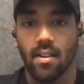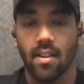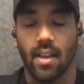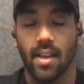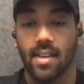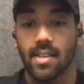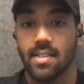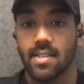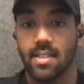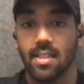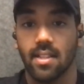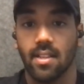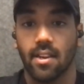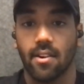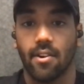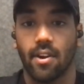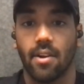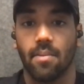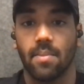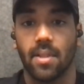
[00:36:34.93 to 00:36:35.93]
Like it's still
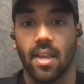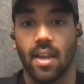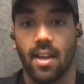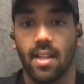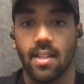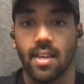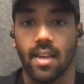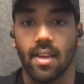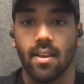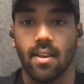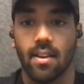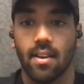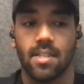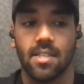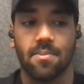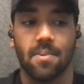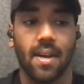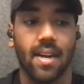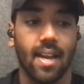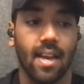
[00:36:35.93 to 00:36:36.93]
incredibly early,
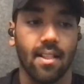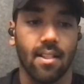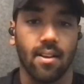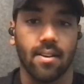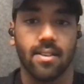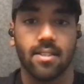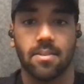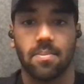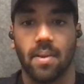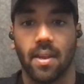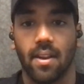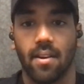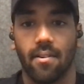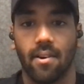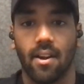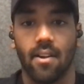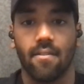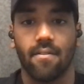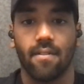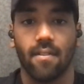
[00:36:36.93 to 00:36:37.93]
despite how long it's been
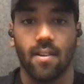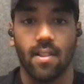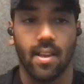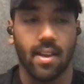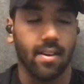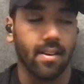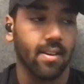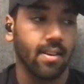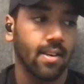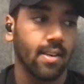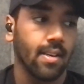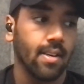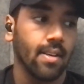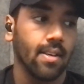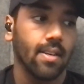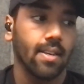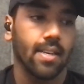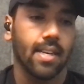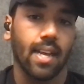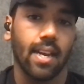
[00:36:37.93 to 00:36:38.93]
around for, like
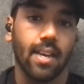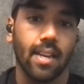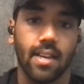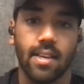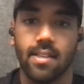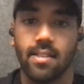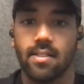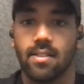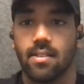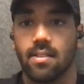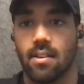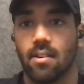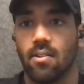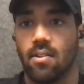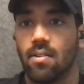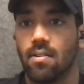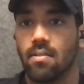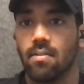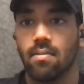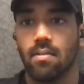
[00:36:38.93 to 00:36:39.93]
10 years
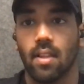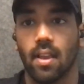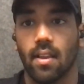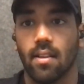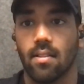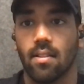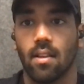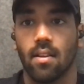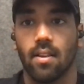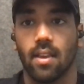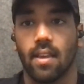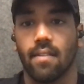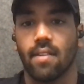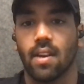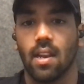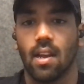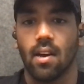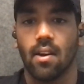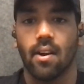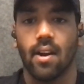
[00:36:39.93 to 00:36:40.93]
or like
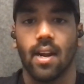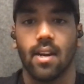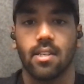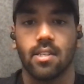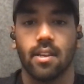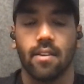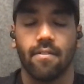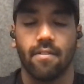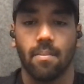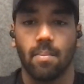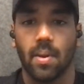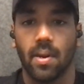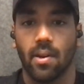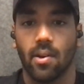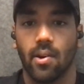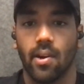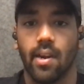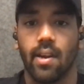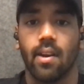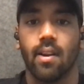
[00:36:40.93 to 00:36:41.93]
even longer actually for
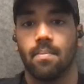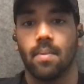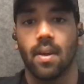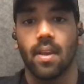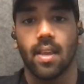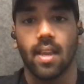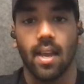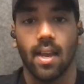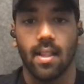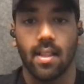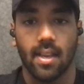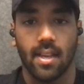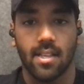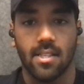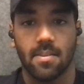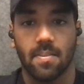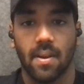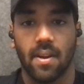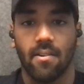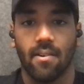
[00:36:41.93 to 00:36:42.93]
Bitcoin. But yeah, like
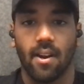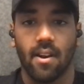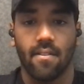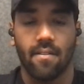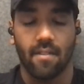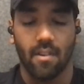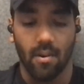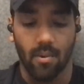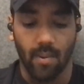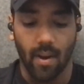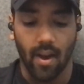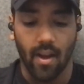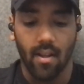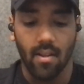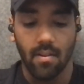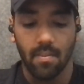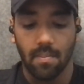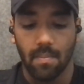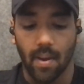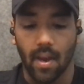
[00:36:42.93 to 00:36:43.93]
it's been around for a
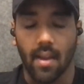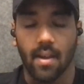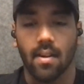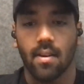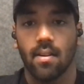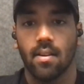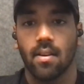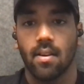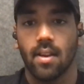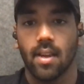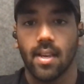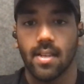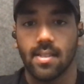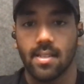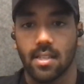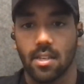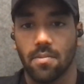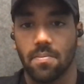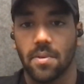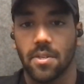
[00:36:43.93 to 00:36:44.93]
while, but it's
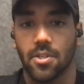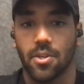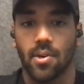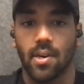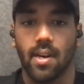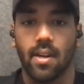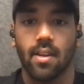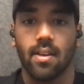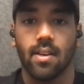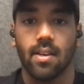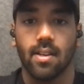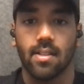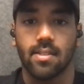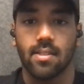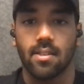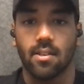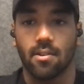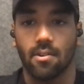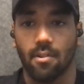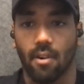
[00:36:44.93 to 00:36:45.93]
still maturing. It's
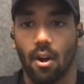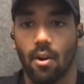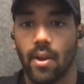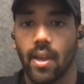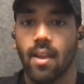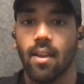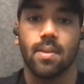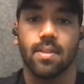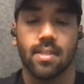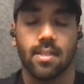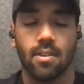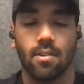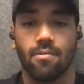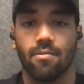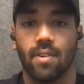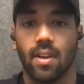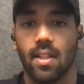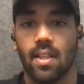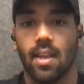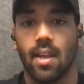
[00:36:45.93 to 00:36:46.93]
still growing. It's still
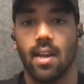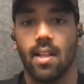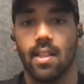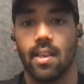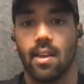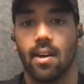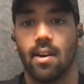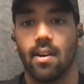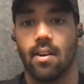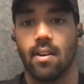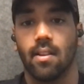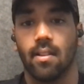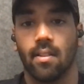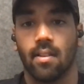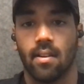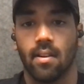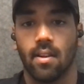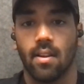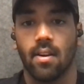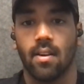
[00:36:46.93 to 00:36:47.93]
really early on
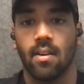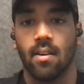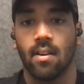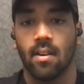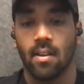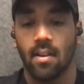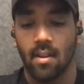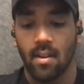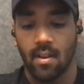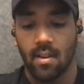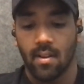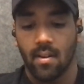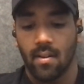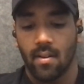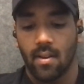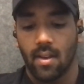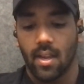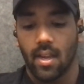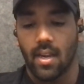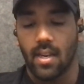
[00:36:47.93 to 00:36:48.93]

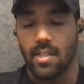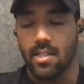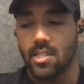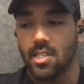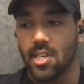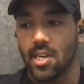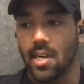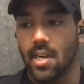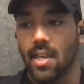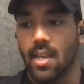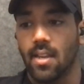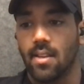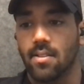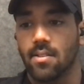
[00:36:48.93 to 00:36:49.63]
in its journey.